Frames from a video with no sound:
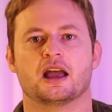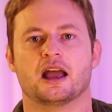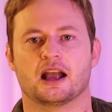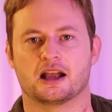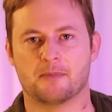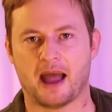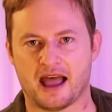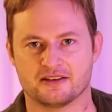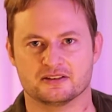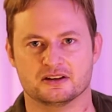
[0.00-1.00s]
and
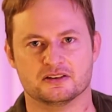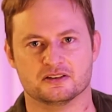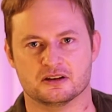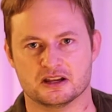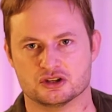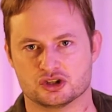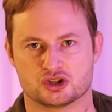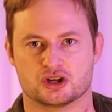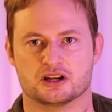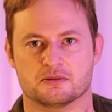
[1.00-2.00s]
capacities in
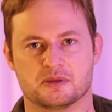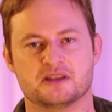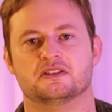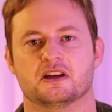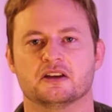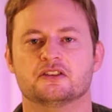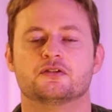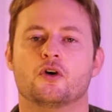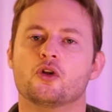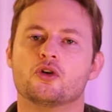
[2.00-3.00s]
industry and business
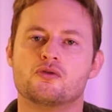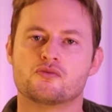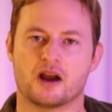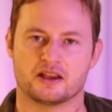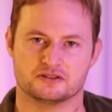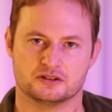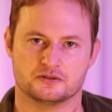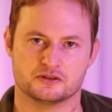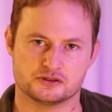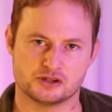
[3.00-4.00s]
for the rest of
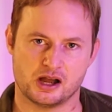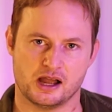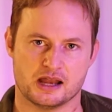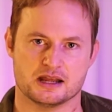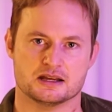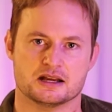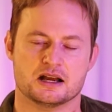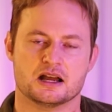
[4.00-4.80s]
society.